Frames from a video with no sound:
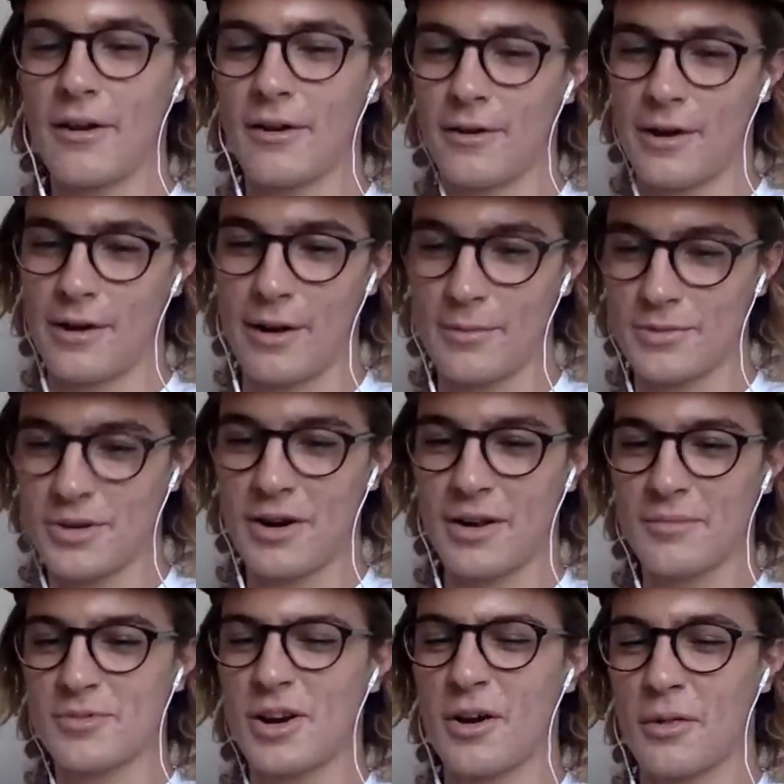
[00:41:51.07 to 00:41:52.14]
I'm
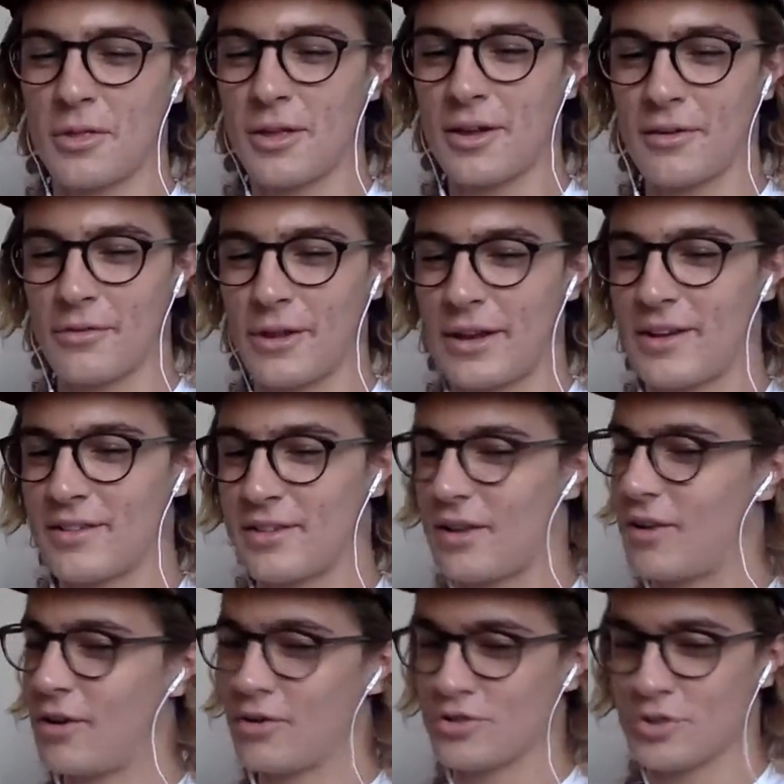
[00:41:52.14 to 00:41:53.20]
trying to think of
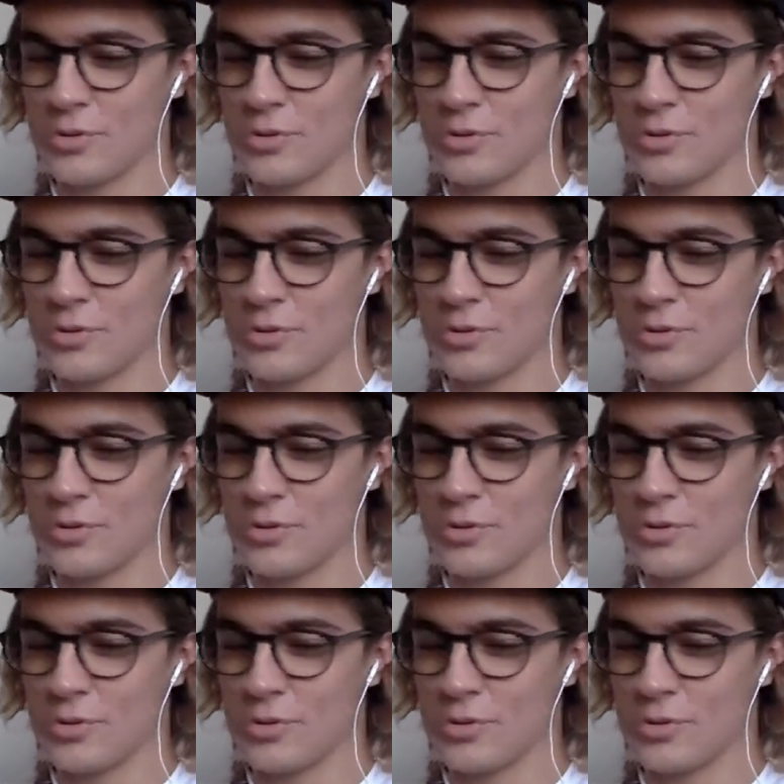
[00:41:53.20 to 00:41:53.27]
because I know